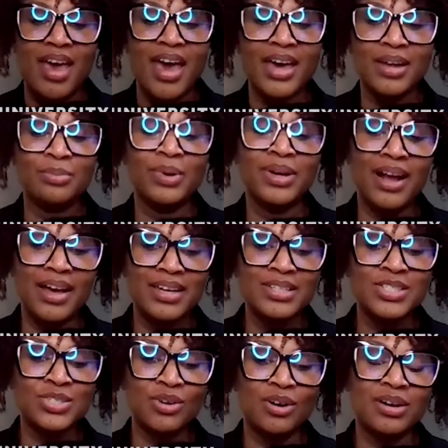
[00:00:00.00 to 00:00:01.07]
And when I
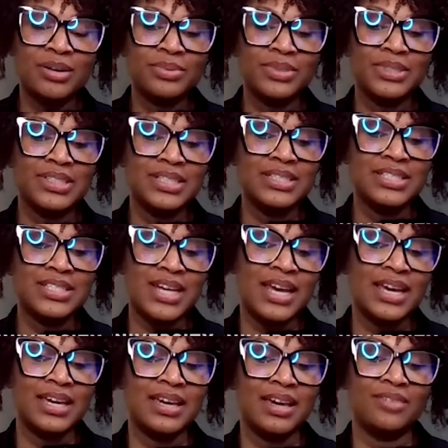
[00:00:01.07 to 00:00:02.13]
started really
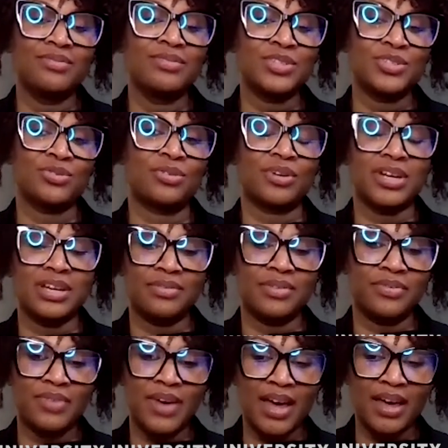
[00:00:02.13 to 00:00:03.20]
taking inventory of
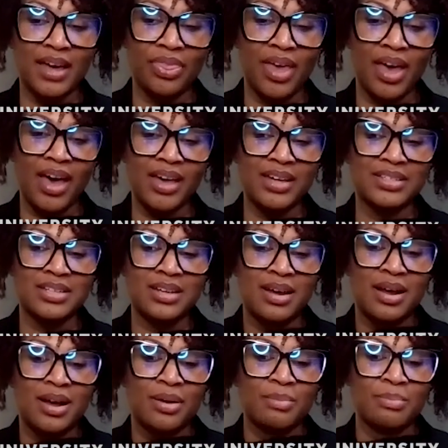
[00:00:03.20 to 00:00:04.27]
the fact that
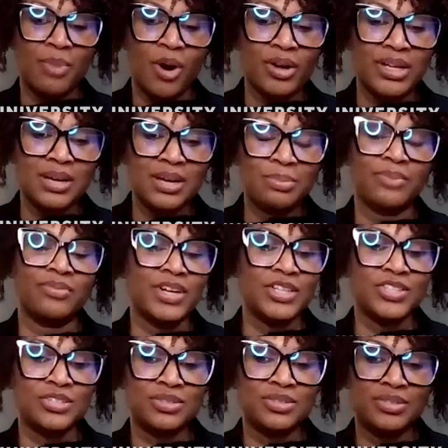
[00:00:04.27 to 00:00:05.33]
marketing
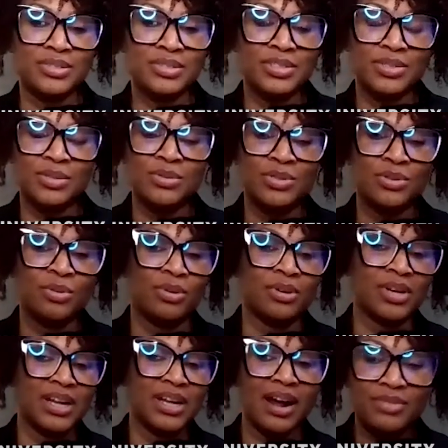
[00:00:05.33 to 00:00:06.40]
professionals, those who
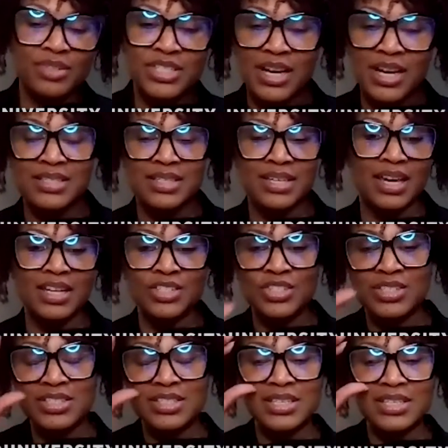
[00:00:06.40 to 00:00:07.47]
work at advertising
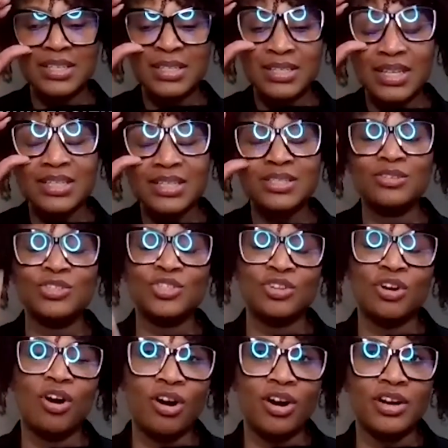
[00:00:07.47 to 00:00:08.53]
agencies, it's their
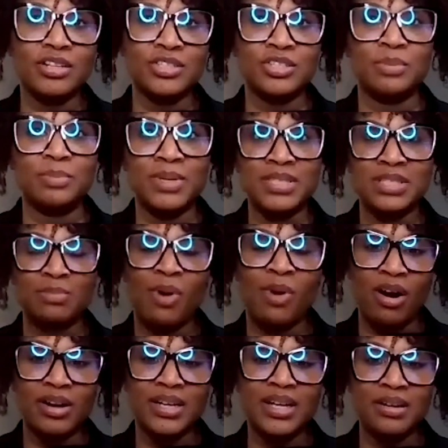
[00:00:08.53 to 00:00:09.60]
charge to be
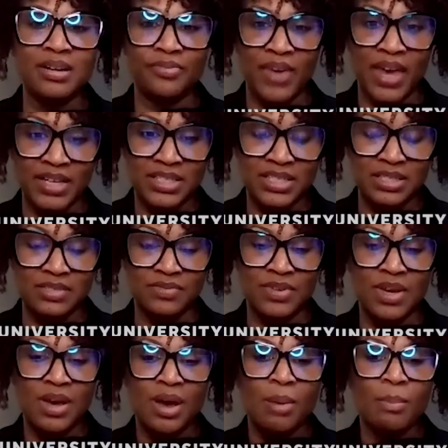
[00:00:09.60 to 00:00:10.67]
smart and effective
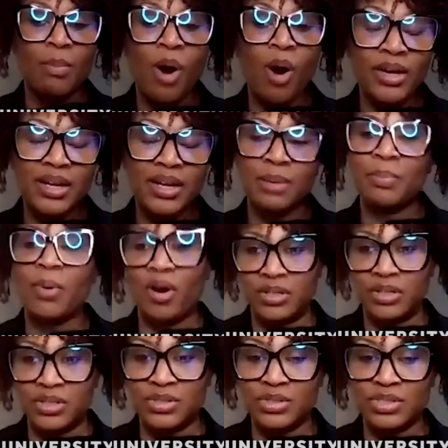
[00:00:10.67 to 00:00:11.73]
marketing
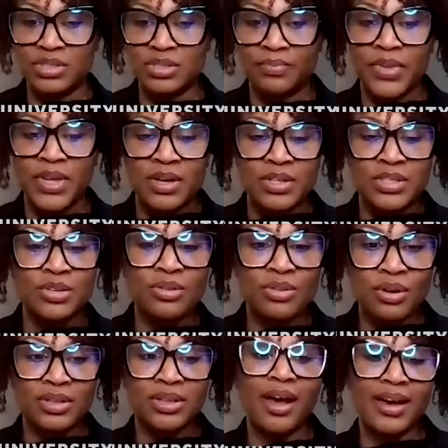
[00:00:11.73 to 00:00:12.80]
partners to
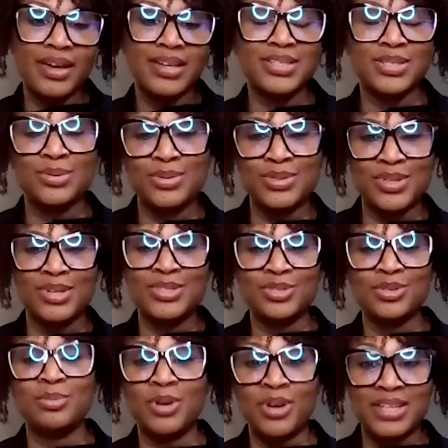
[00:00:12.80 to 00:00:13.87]
their clients whose
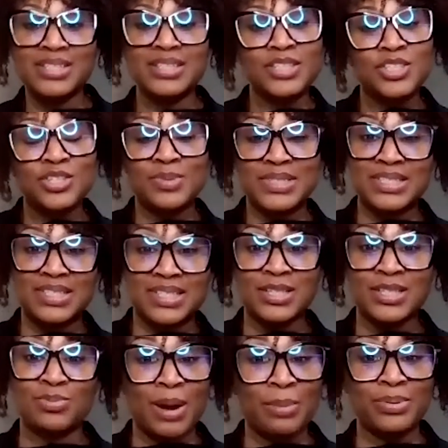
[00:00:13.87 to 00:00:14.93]
consumer
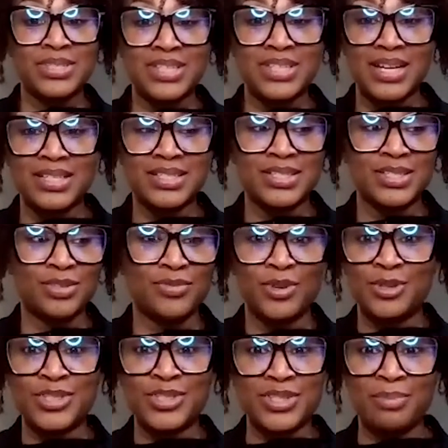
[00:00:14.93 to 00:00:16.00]
constituencies represent
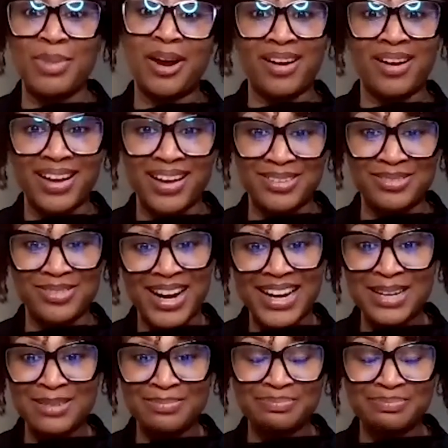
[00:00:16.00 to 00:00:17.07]
diverse America,
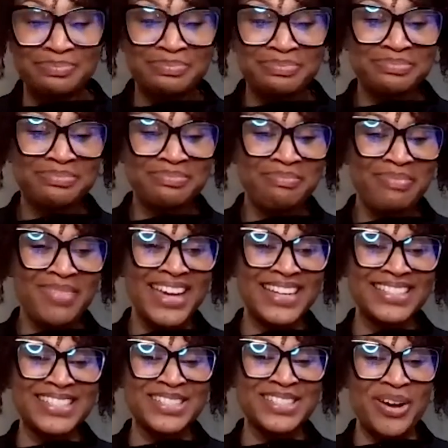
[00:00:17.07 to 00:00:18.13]
right?
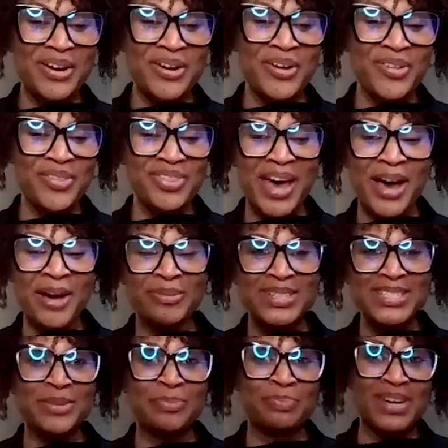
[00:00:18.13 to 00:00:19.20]
And so that
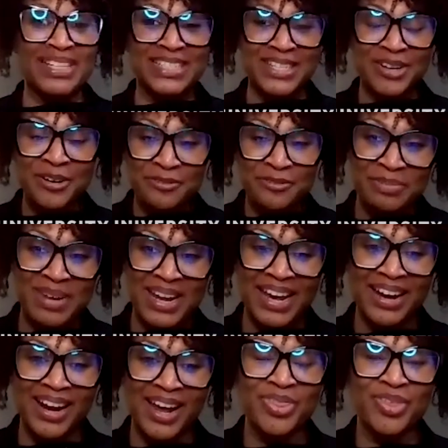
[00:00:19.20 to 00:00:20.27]
was a big deal for me.
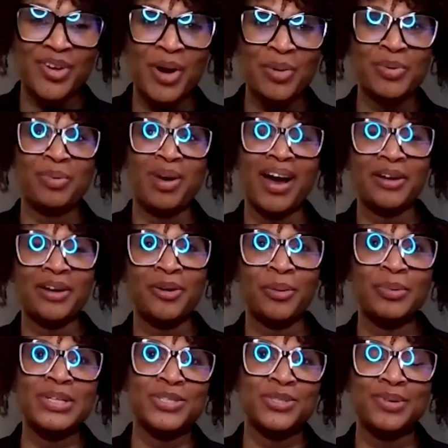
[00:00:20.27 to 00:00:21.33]
And I thought, well, why aren't
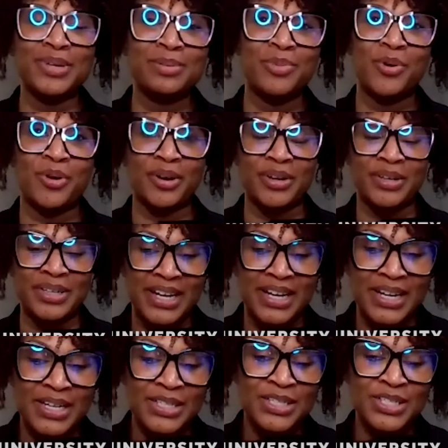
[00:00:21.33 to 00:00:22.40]
we doing more
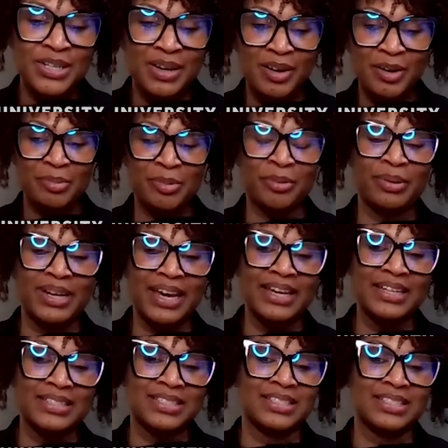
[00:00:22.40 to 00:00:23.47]
to help
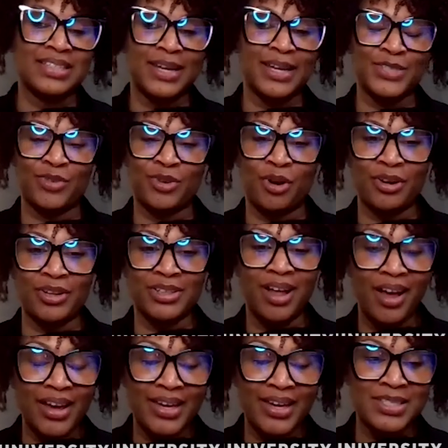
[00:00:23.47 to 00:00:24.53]
create success for our
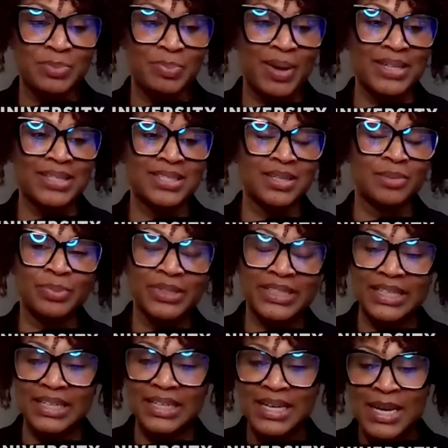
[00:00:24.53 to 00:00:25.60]
clients by
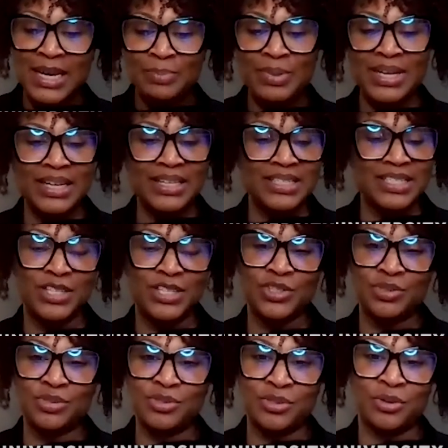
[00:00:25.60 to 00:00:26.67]
simply being
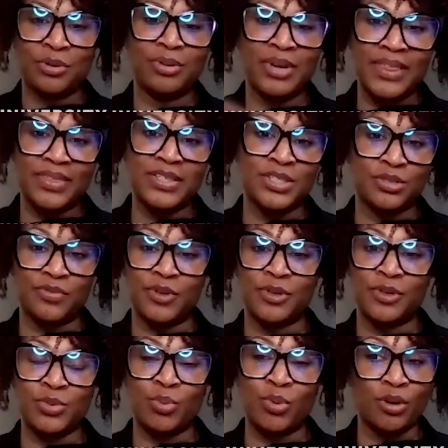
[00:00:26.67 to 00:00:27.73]
intentional to create this
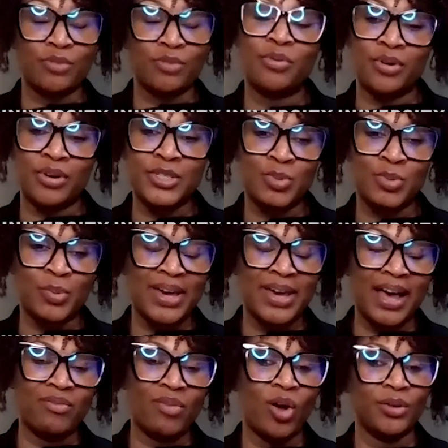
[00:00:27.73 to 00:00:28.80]
diverse workforce where we
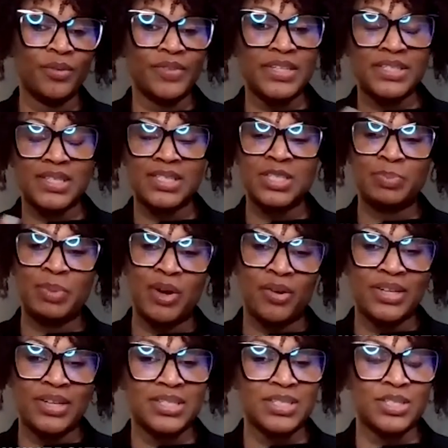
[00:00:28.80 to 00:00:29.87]
have all of these
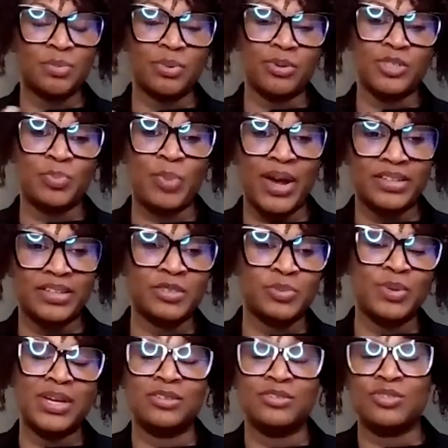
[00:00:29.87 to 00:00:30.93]
experiences and perspectives
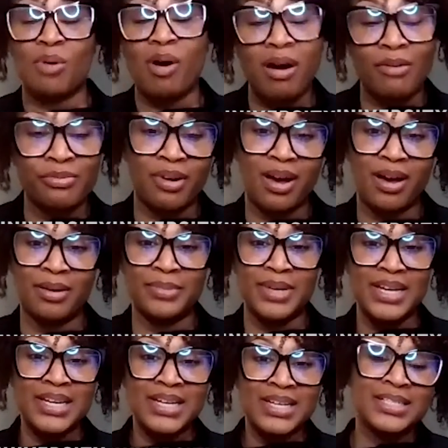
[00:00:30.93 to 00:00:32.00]
we can draw from
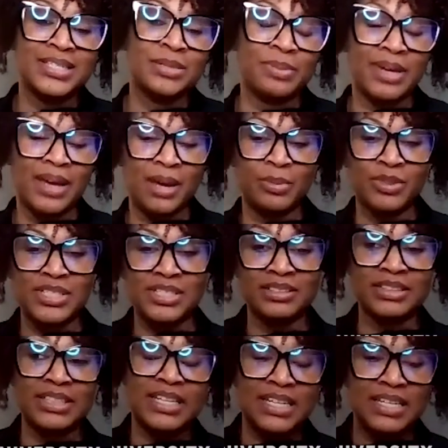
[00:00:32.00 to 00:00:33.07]
to be able to
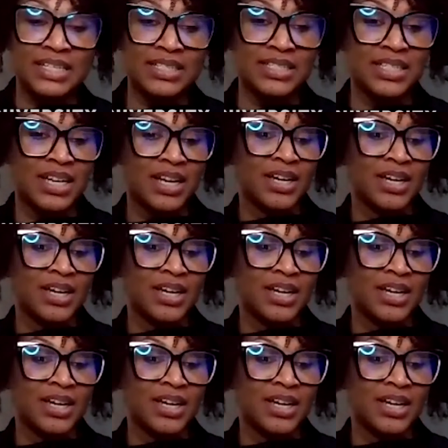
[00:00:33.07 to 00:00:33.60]
lead,